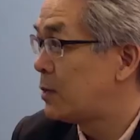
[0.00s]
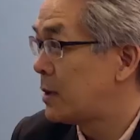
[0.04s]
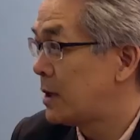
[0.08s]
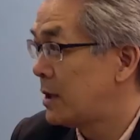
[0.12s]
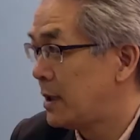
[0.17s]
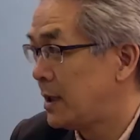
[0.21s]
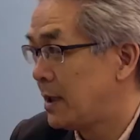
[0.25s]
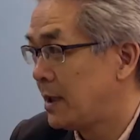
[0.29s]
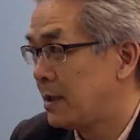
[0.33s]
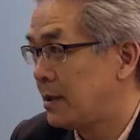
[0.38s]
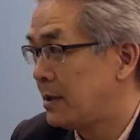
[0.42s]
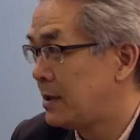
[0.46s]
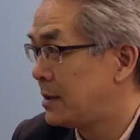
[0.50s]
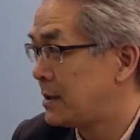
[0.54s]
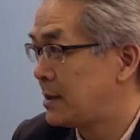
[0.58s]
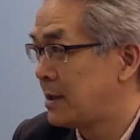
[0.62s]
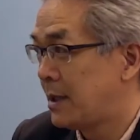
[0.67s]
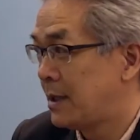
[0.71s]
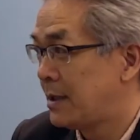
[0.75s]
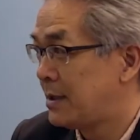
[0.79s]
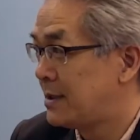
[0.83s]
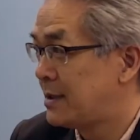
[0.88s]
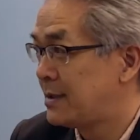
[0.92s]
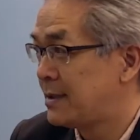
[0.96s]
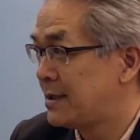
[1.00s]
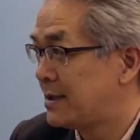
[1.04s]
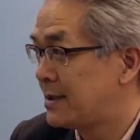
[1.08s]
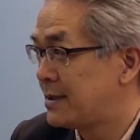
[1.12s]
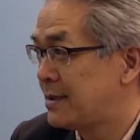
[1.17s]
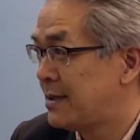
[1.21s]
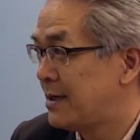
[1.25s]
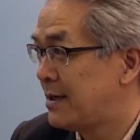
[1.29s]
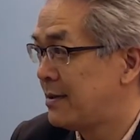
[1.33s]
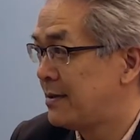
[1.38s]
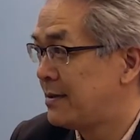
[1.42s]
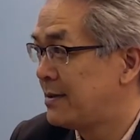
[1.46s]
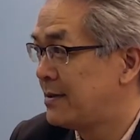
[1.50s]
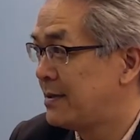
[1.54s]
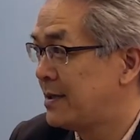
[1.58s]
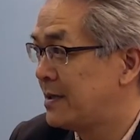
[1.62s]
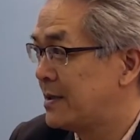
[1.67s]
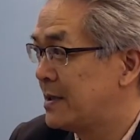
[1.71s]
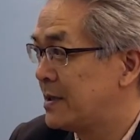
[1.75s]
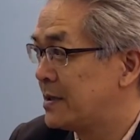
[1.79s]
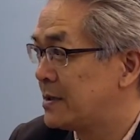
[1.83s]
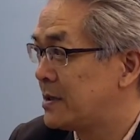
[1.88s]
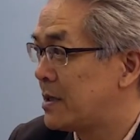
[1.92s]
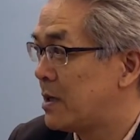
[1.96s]
when I decided this is not,
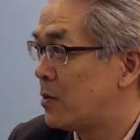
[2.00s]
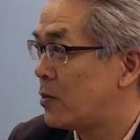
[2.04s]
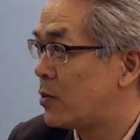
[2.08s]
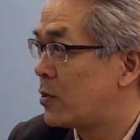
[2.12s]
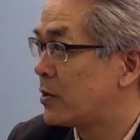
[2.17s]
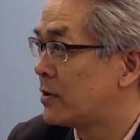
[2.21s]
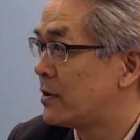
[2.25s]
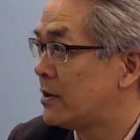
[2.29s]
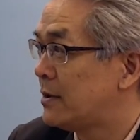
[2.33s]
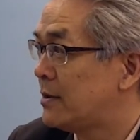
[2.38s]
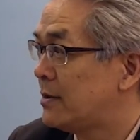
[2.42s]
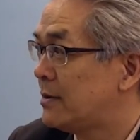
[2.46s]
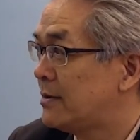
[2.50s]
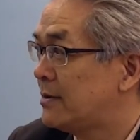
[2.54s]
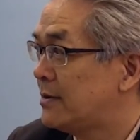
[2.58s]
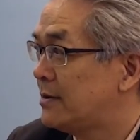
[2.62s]
this is not worth it.